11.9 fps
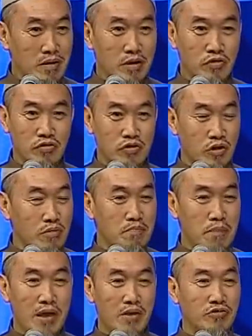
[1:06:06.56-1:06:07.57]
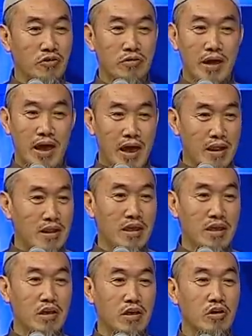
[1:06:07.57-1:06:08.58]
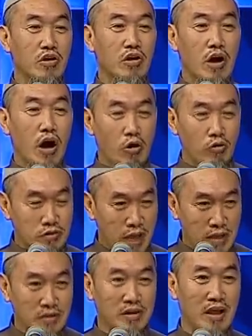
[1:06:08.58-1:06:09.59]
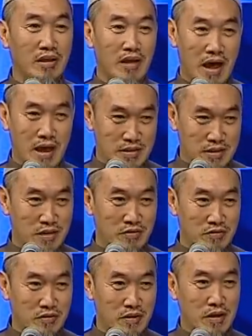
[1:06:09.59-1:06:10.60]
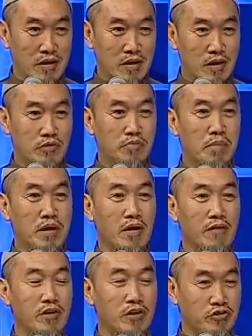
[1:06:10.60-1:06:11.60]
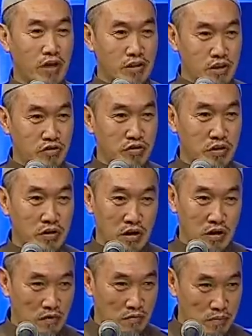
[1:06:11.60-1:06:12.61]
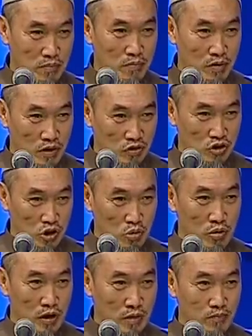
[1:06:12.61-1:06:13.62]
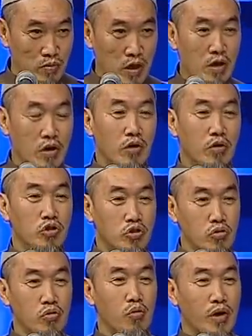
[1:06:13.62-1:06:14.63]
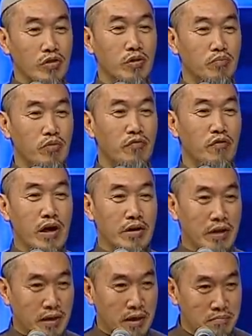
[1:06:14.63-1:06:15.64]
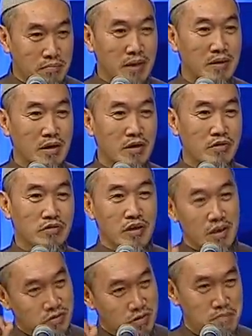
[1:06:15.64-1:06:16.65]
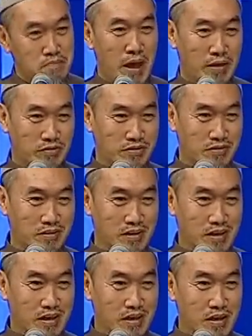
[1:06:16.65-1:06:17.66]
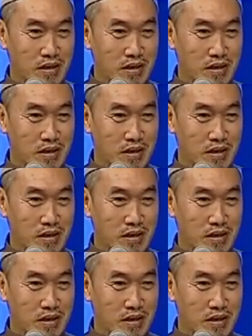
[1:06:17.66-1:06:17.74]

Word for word: but it's not based on any authentic hadith. It's part of the tradition a lot of people is doing. Do what the Prophet recommend us is the best.